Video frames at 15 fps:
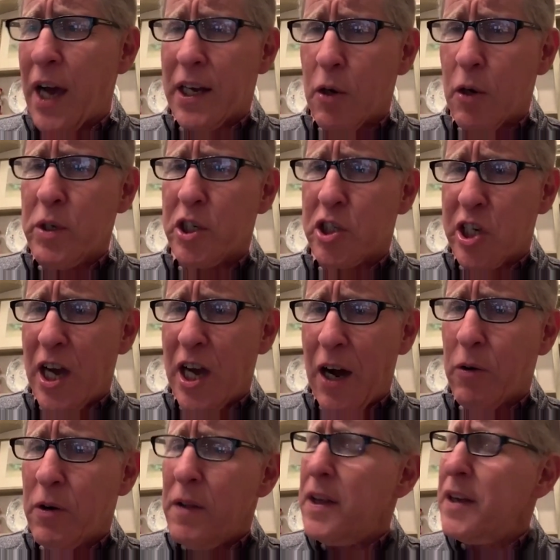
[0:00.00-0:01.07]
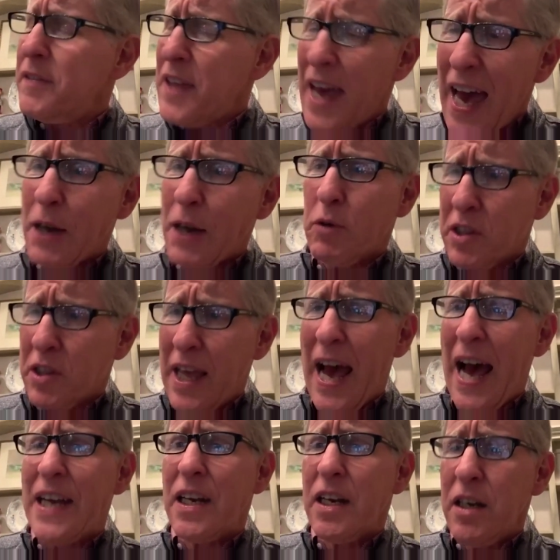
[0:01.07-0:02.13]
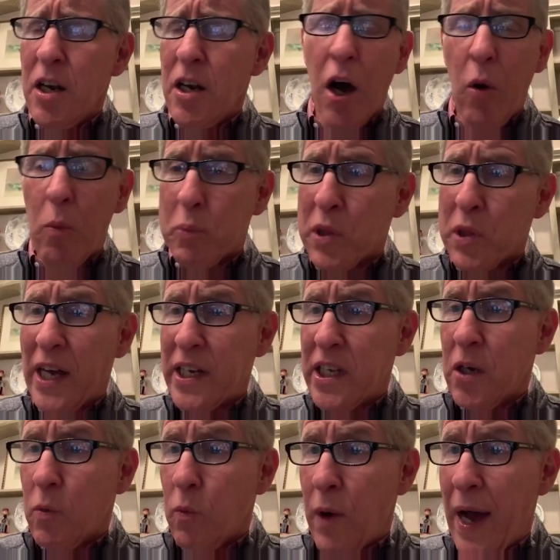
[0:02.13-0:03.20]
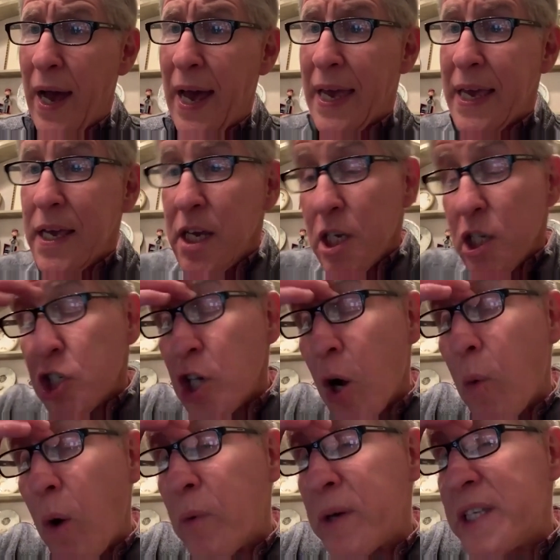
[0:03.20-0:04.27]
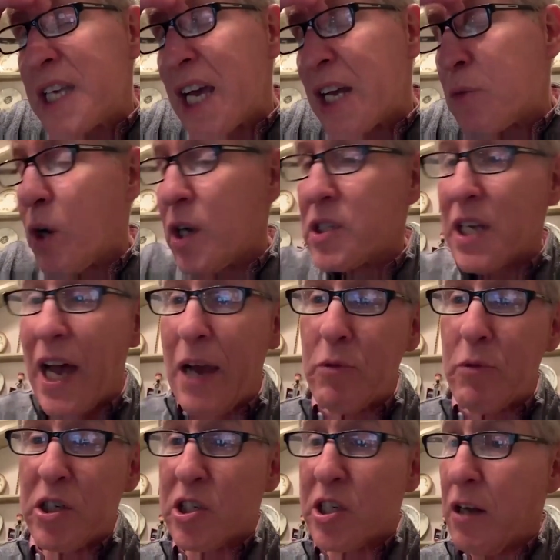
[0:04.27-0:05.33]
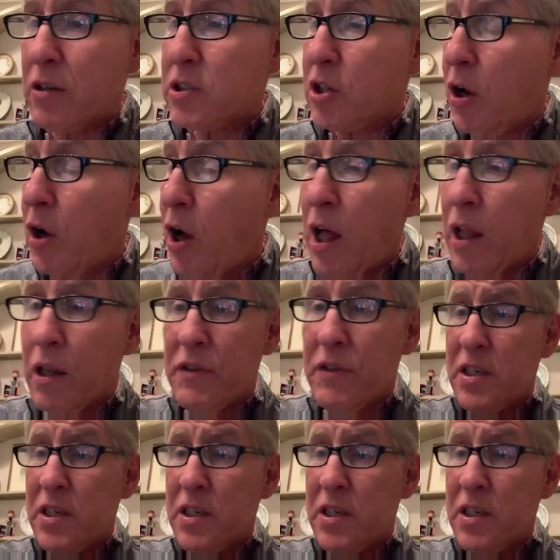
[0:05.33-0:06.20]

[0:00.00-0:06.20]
gonna reach out. The heck with that, no bloody way. So what we did was I reached out to all of